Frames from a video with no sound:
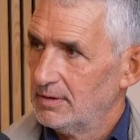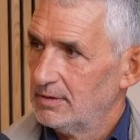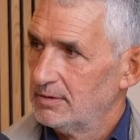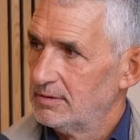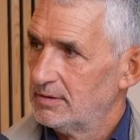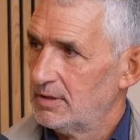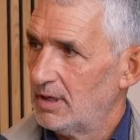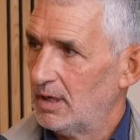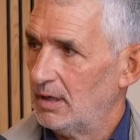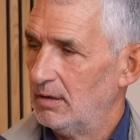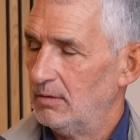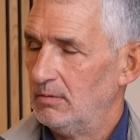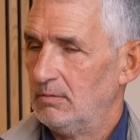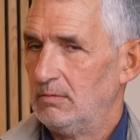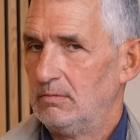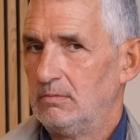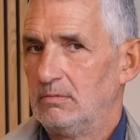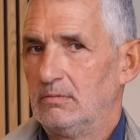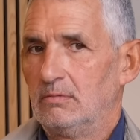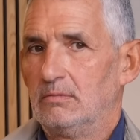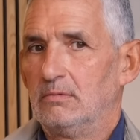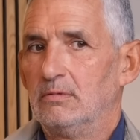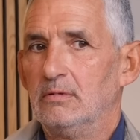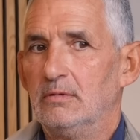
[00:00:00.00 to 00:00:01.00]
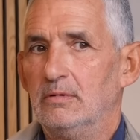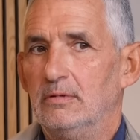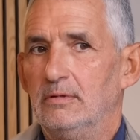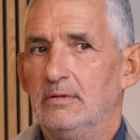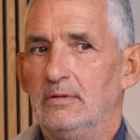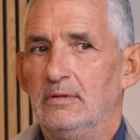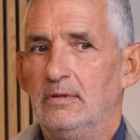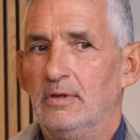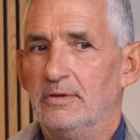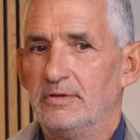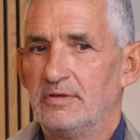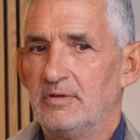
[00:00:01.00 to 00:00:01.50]
So,
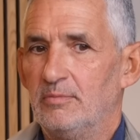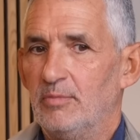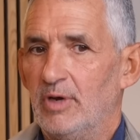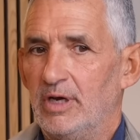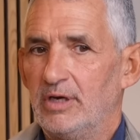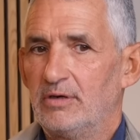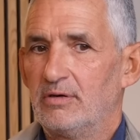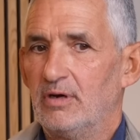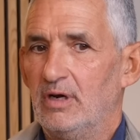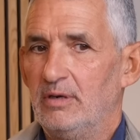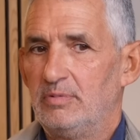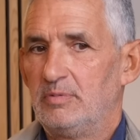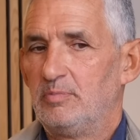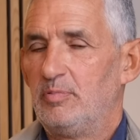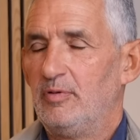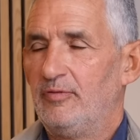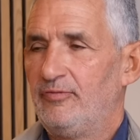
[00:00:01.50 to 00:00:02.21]
lots of microbes